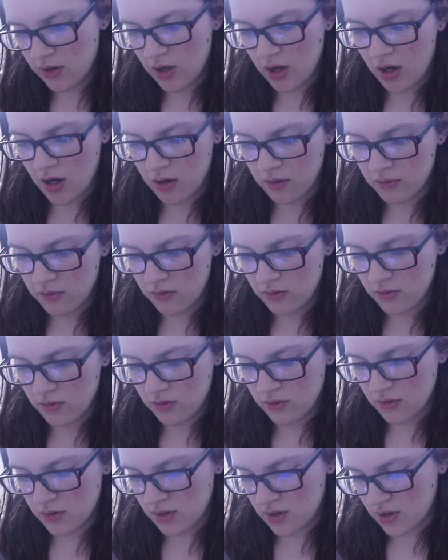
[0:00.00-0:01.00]
uh,
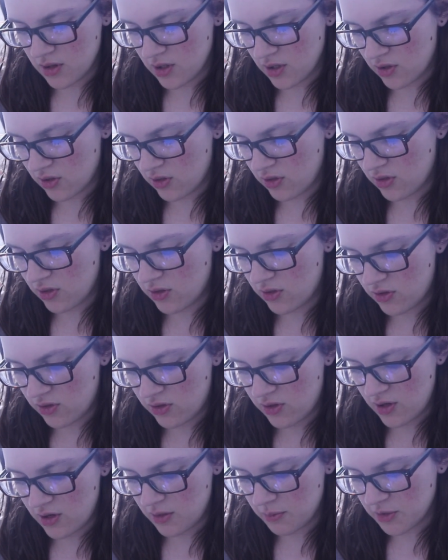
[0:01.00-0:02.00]

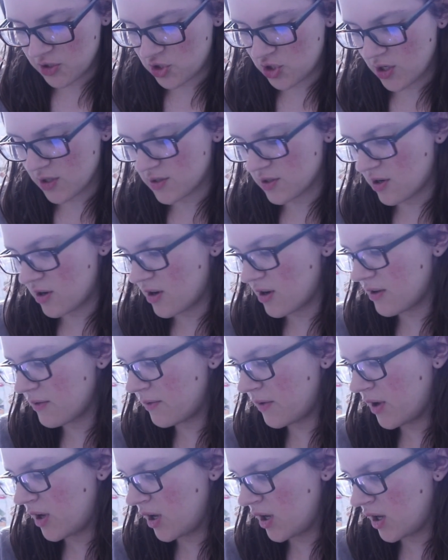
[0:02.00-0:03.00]
thingy my jigs off,